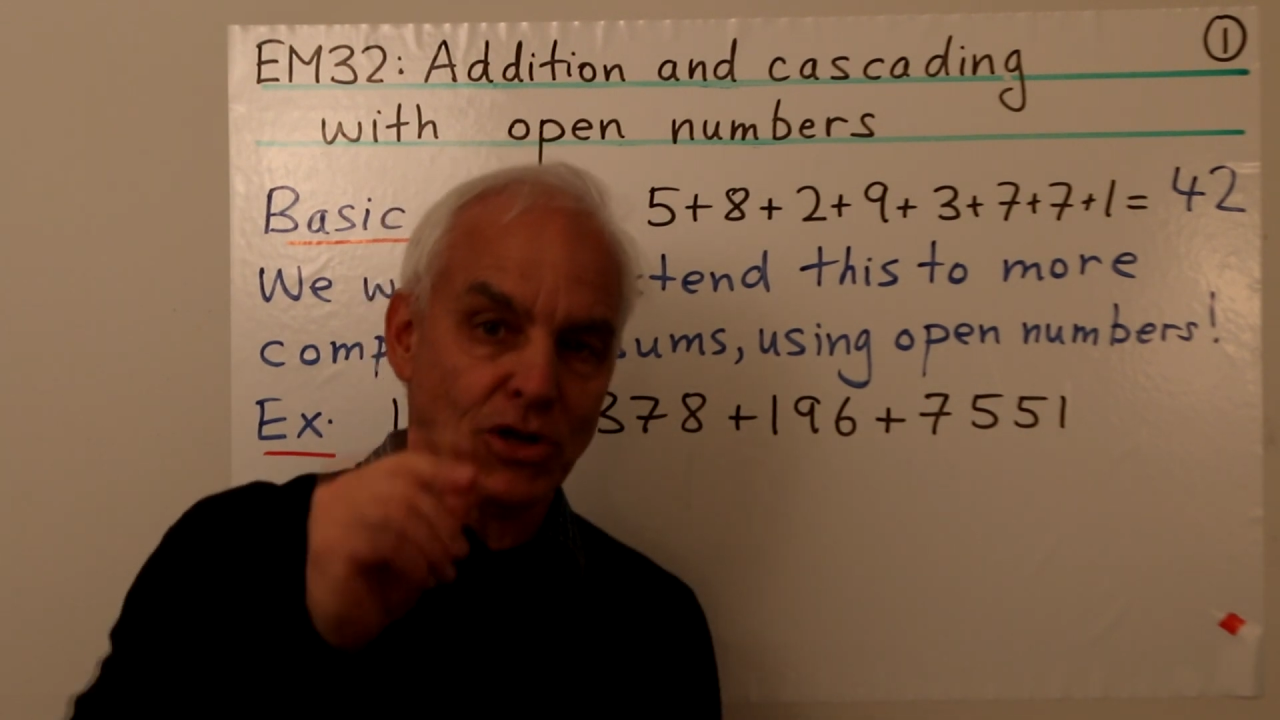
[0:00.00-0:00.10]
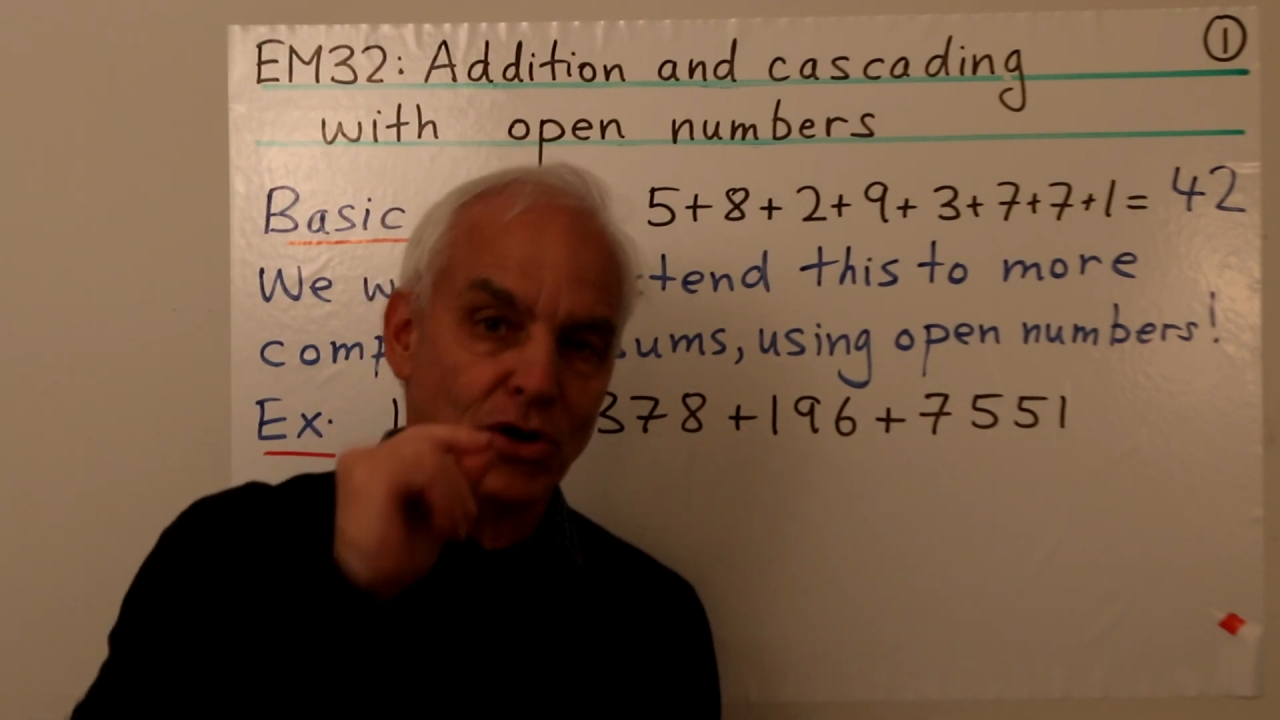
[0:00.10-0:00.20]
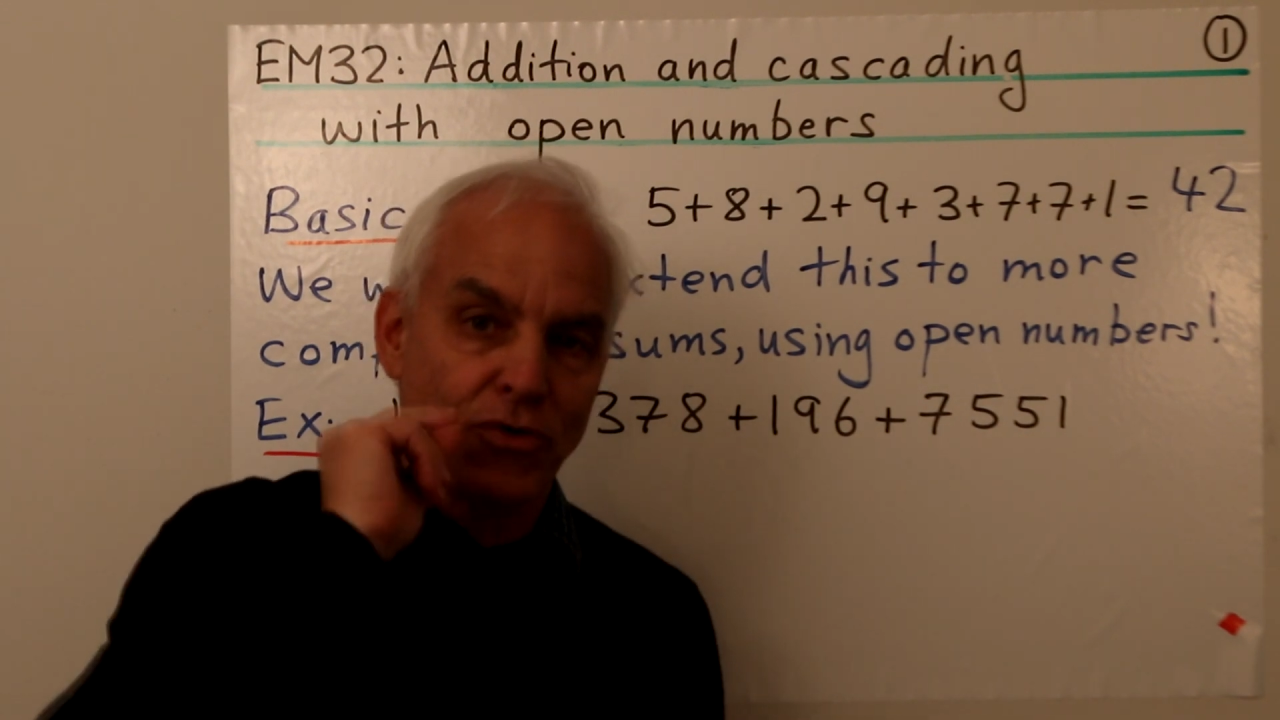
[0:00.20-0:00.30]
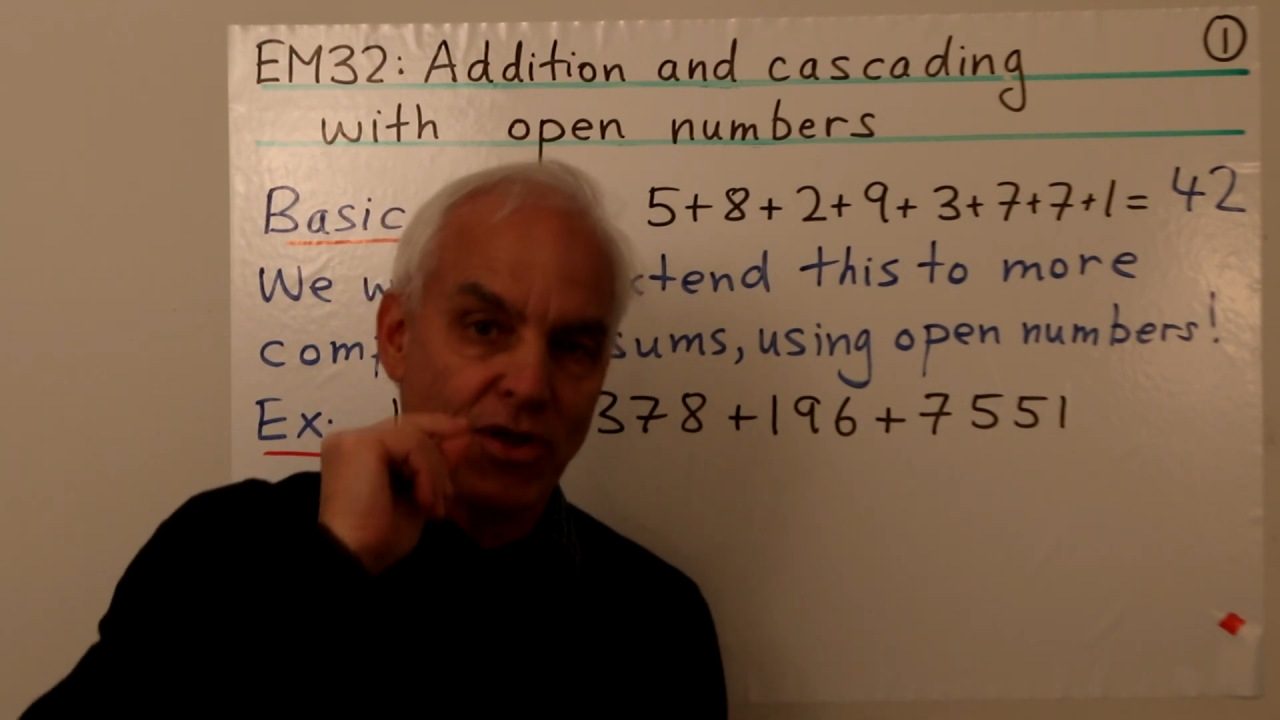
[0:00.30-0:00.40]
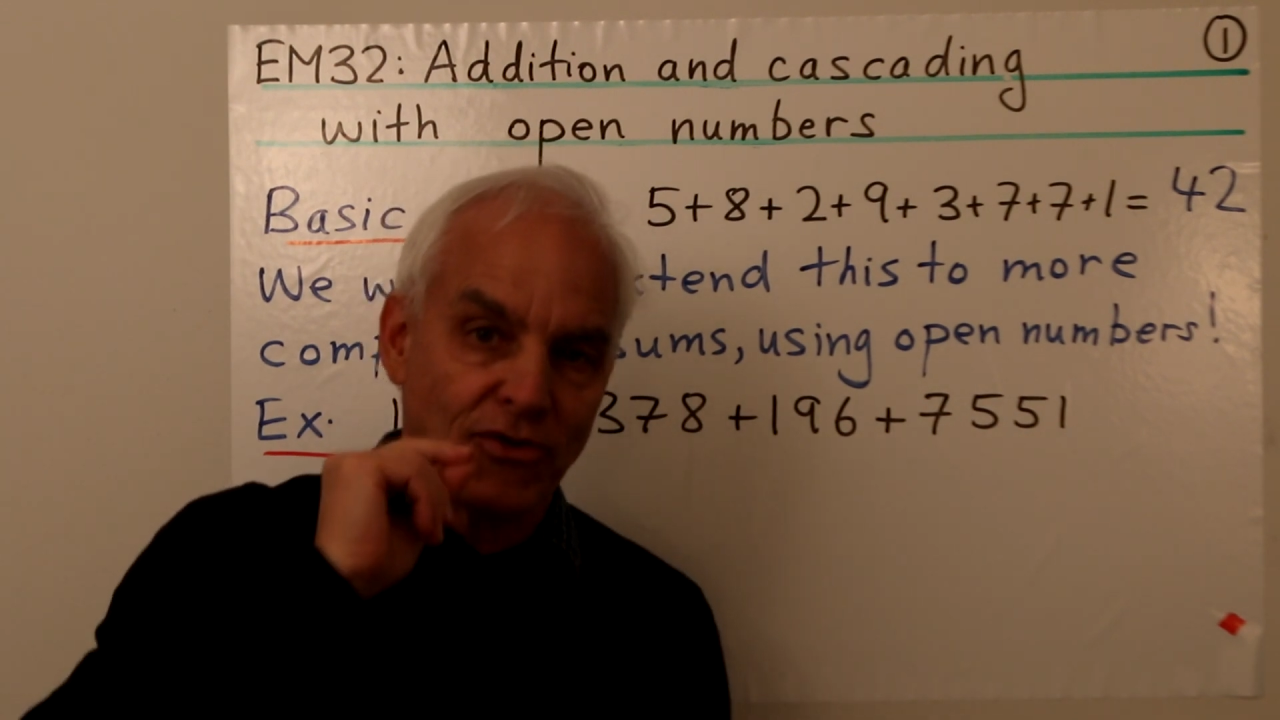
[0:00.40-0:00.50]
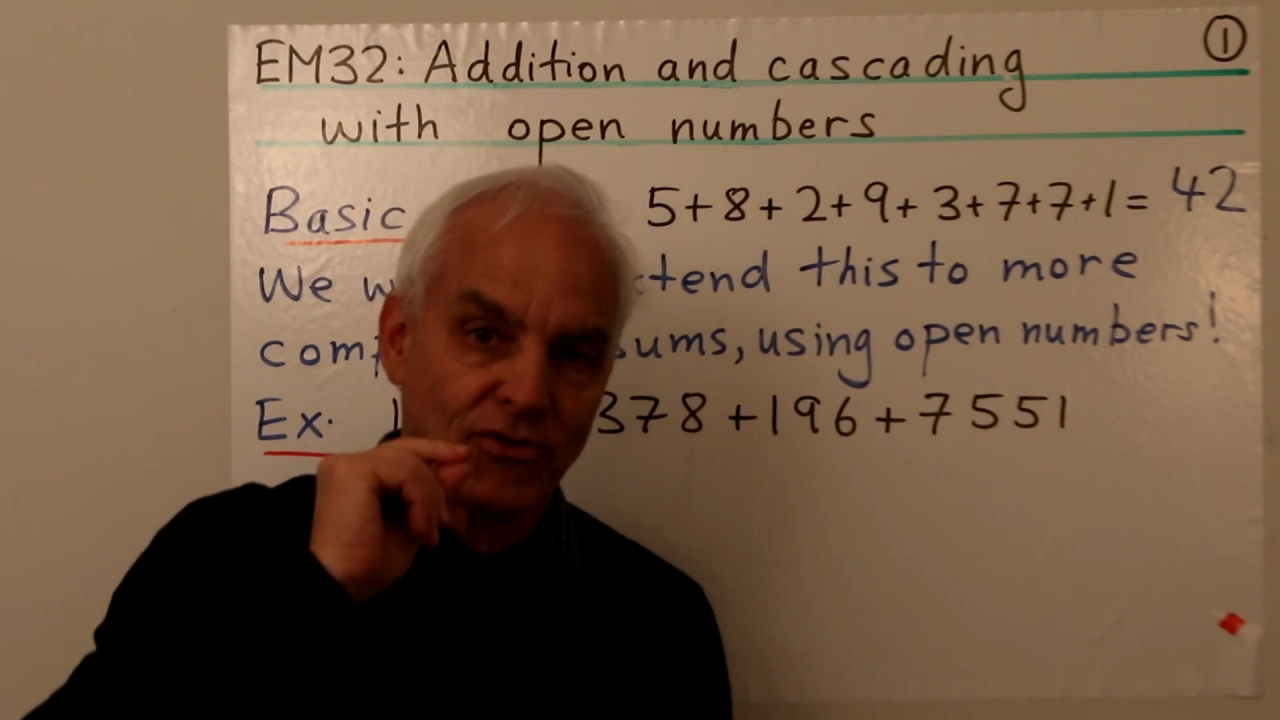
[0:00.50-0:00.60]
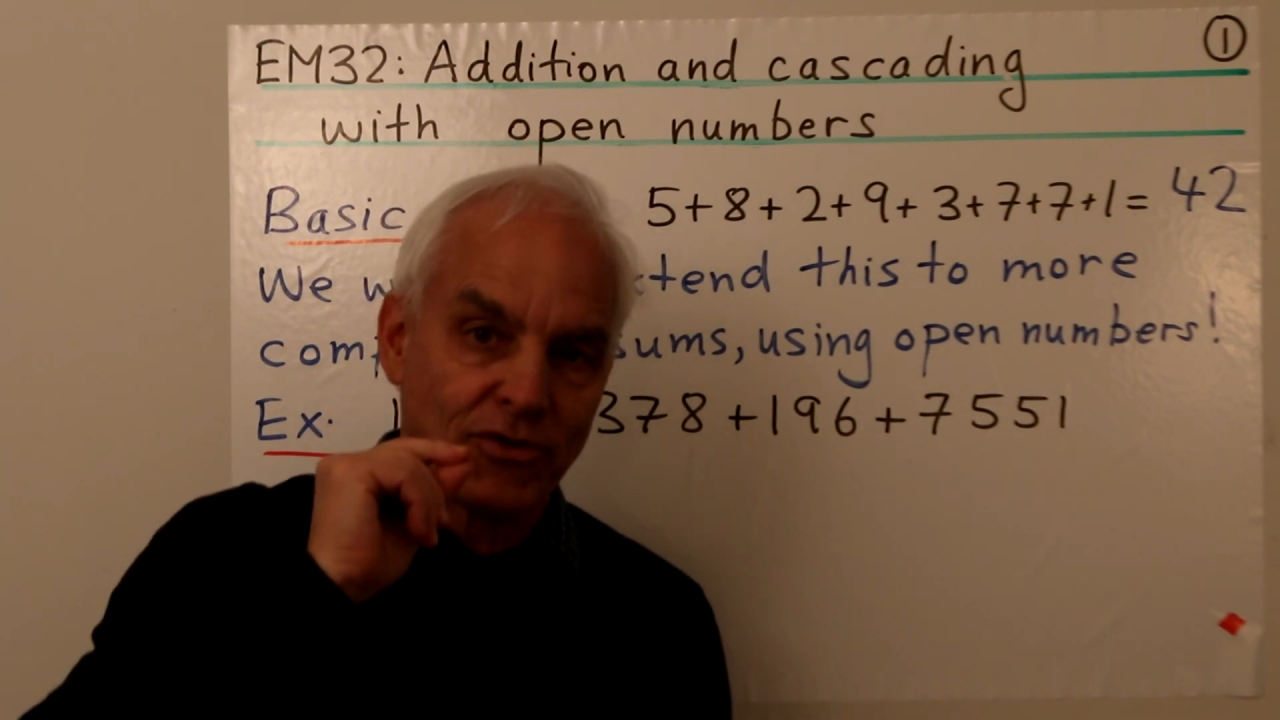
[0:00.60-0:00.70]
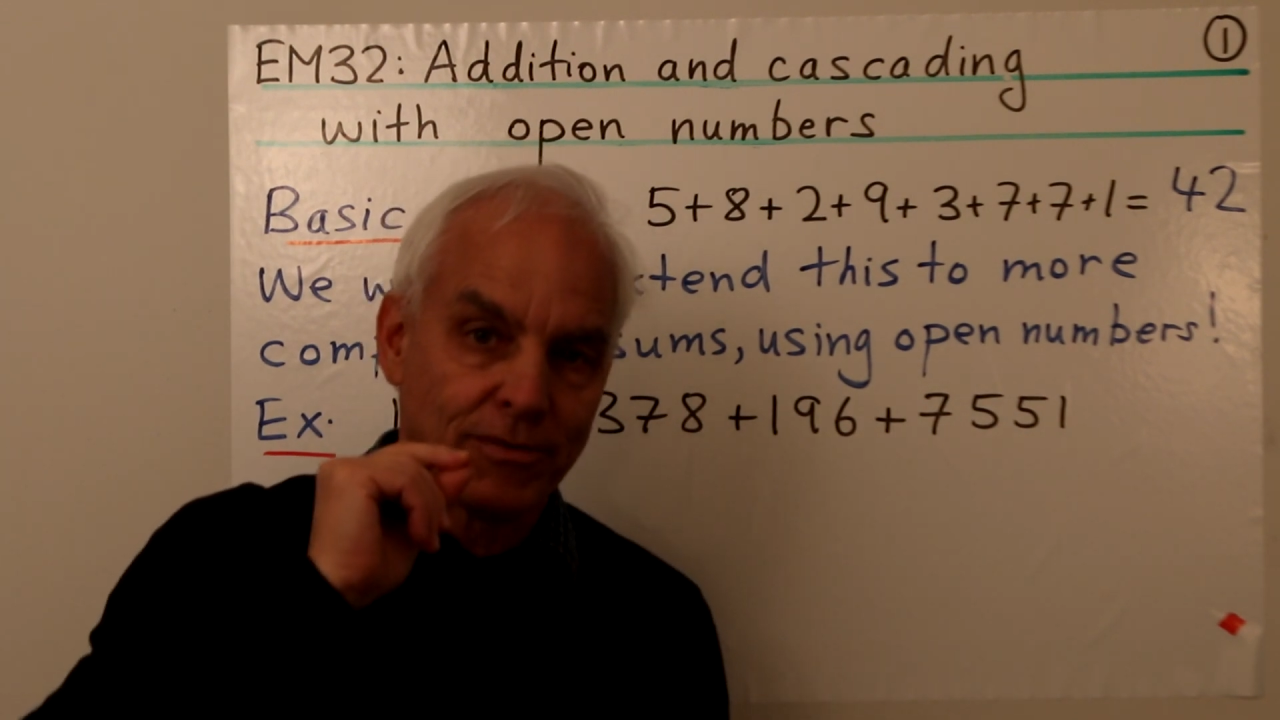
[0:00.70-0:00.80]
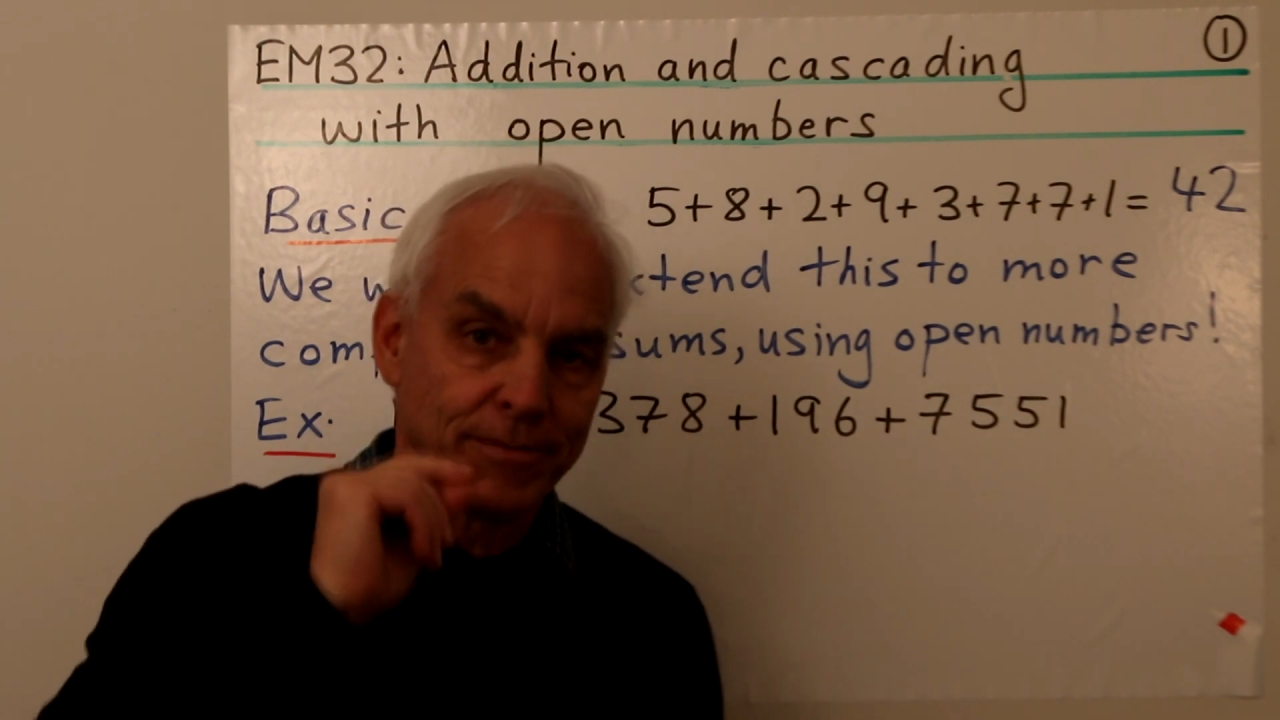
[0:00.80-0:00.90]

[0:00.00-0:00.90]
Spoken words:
learn this.